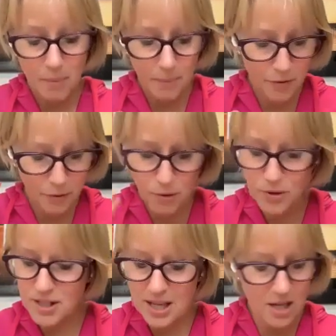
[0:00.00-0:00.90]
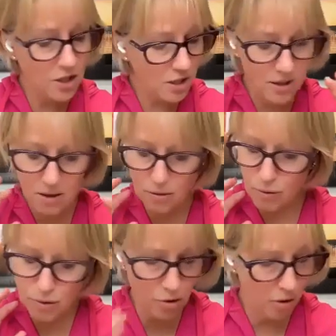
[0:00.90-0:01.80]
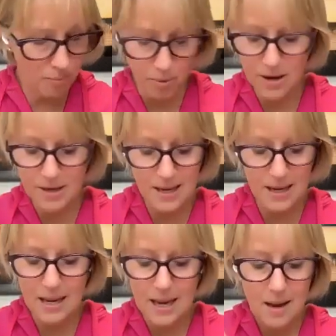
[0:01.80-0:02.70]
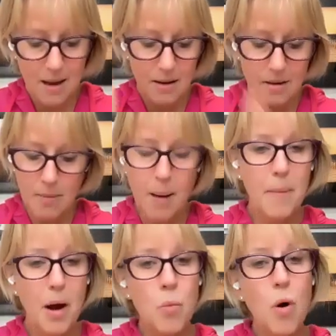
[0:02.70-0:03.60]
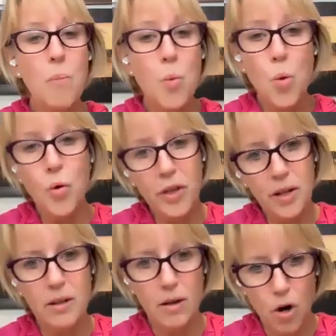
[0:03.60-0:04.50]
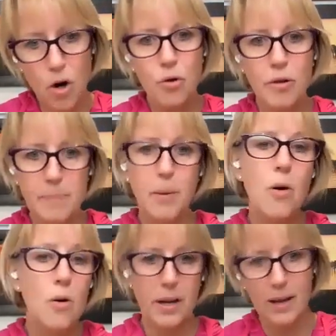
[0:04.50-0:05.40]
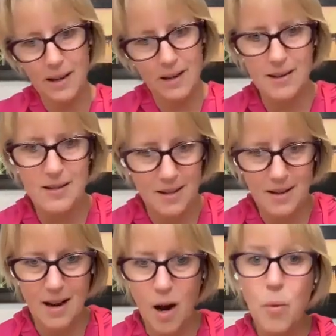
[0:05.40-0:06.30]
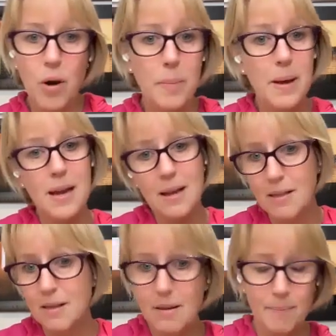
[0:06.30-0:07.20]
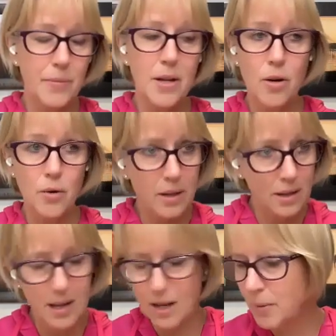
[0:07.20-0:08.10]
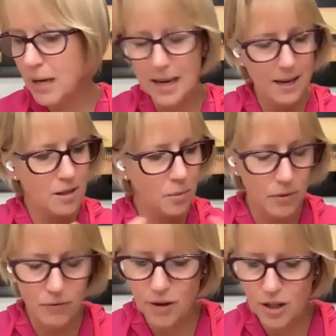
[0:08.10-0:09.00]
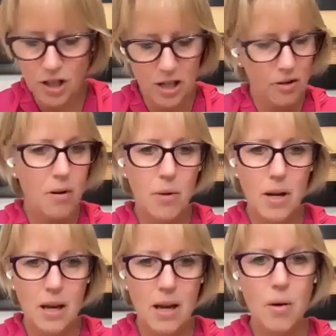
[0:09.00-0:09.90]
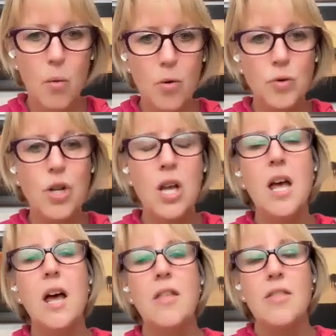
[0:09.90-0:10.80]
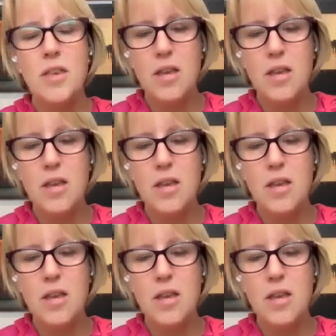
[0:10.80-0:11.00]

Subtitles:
through seizures, through not breathing. Mum, I want more than concrete block and I want to be in the, in Kiwi land. I want fresh air. I want the